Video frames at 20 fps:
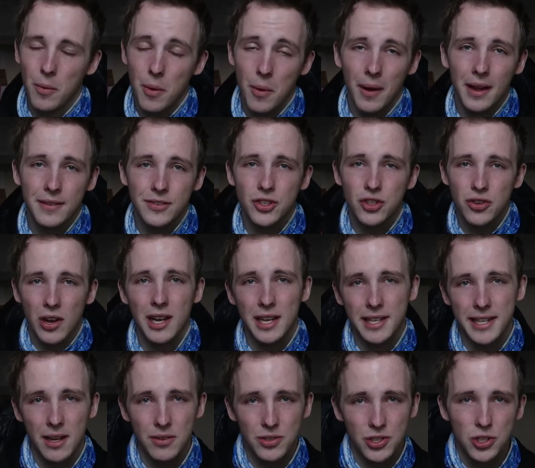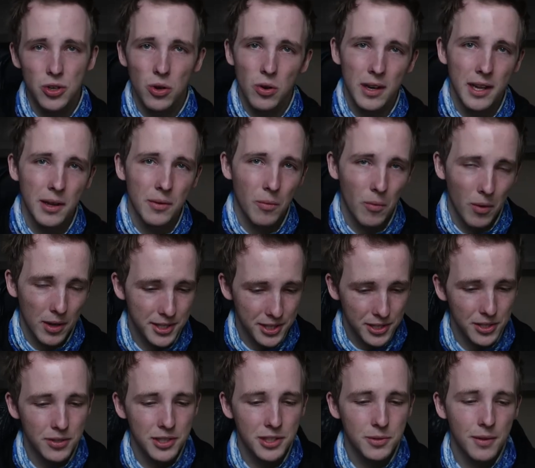We will have a trailer down shortly as
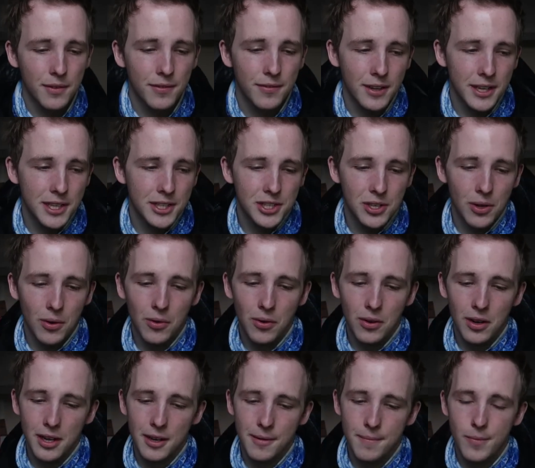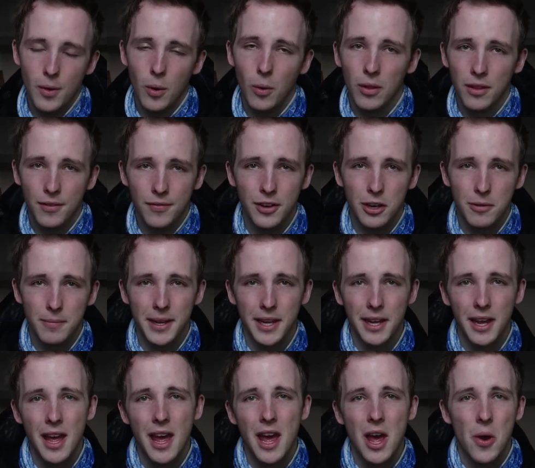soon as we've finished all um, all the
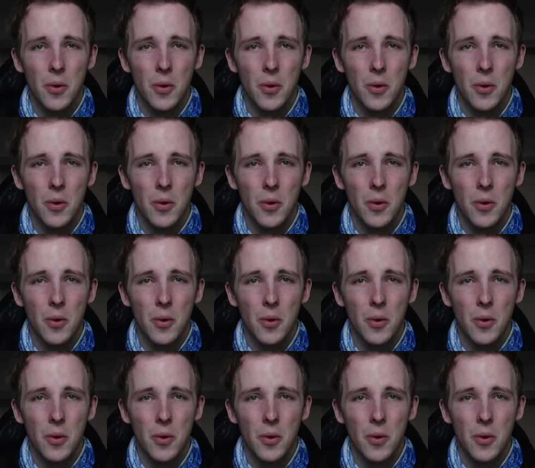filming.